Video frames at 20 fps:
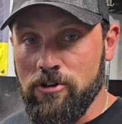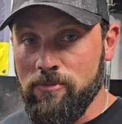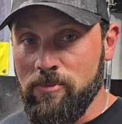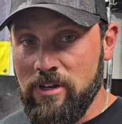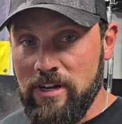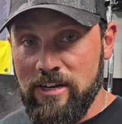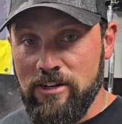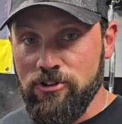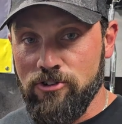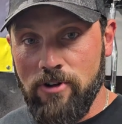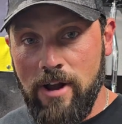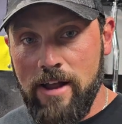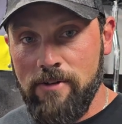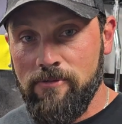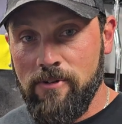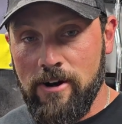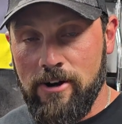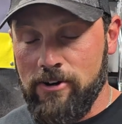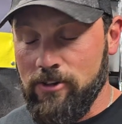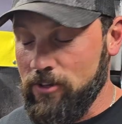but in dry
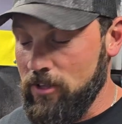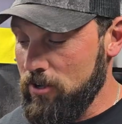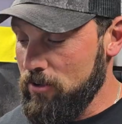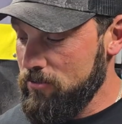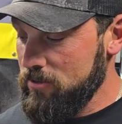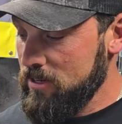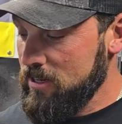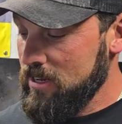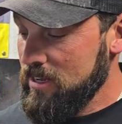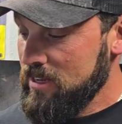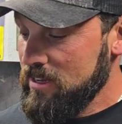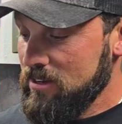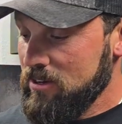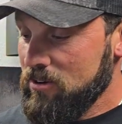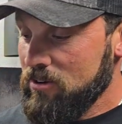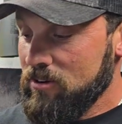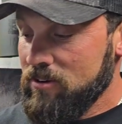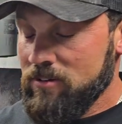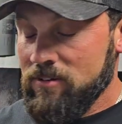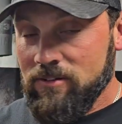fire alone,
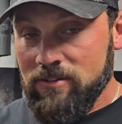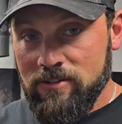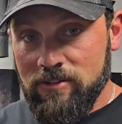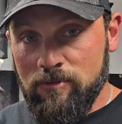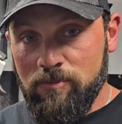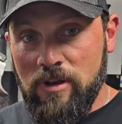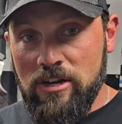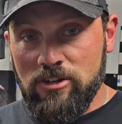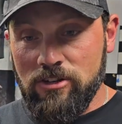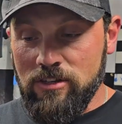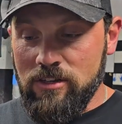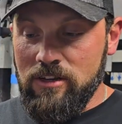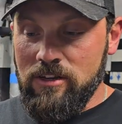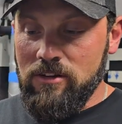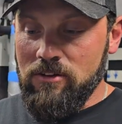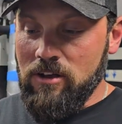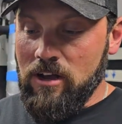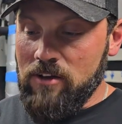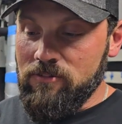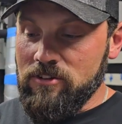
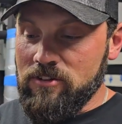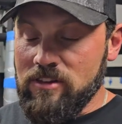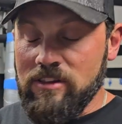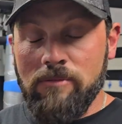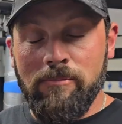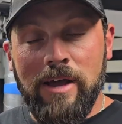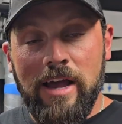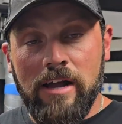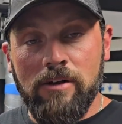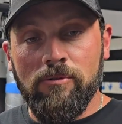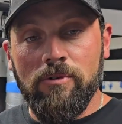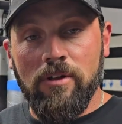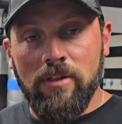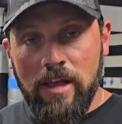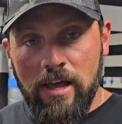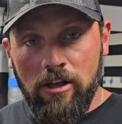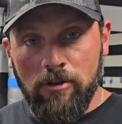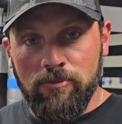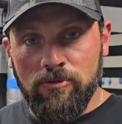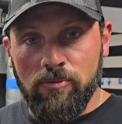especially, obviously the magwell
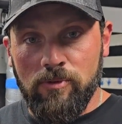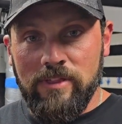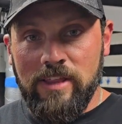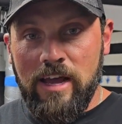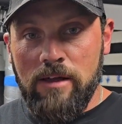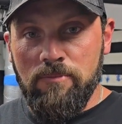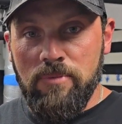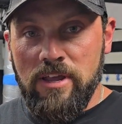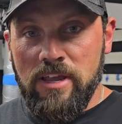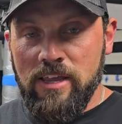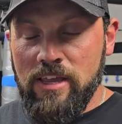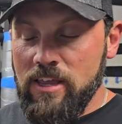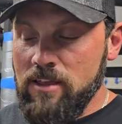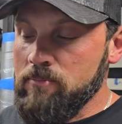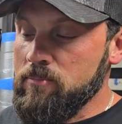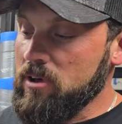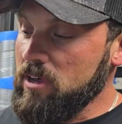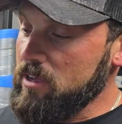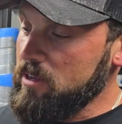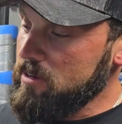helps with that pinky,
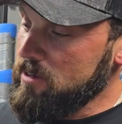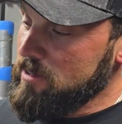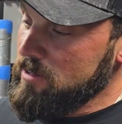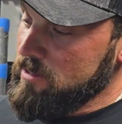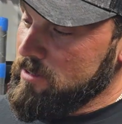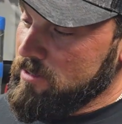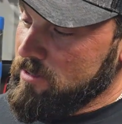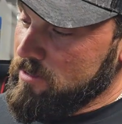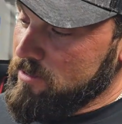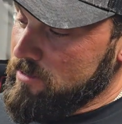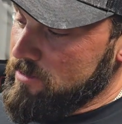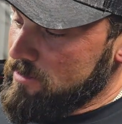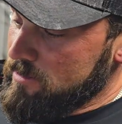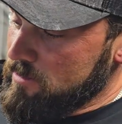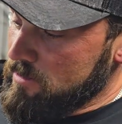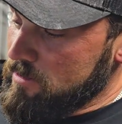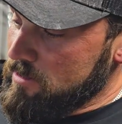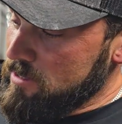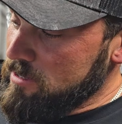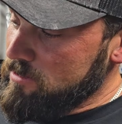but
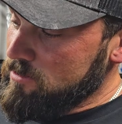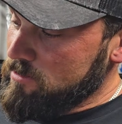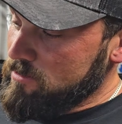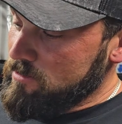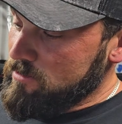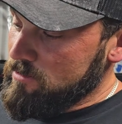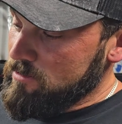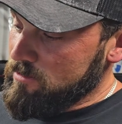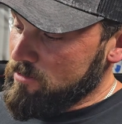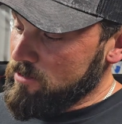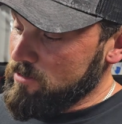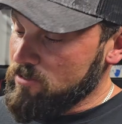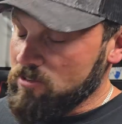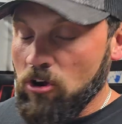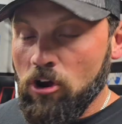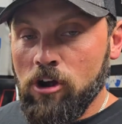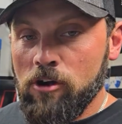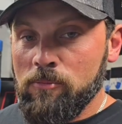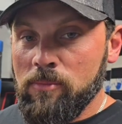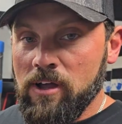this
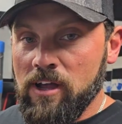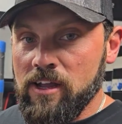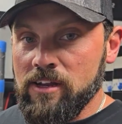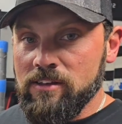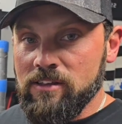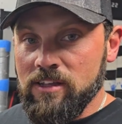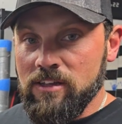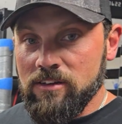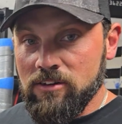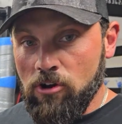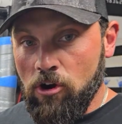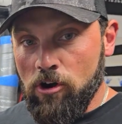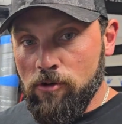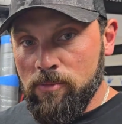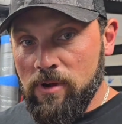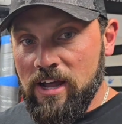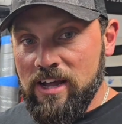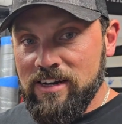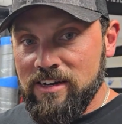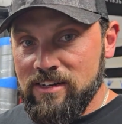carbide that
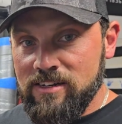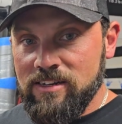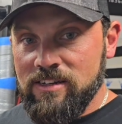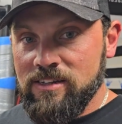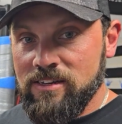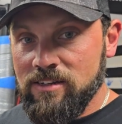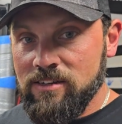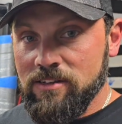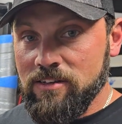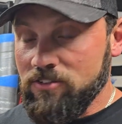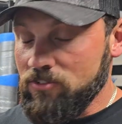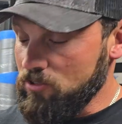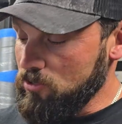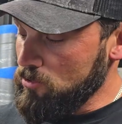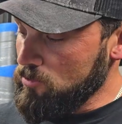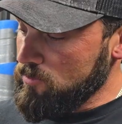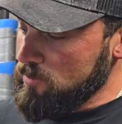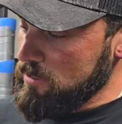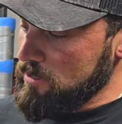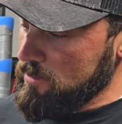Carbided is
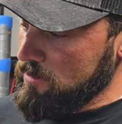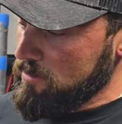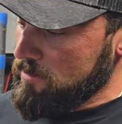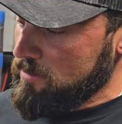using,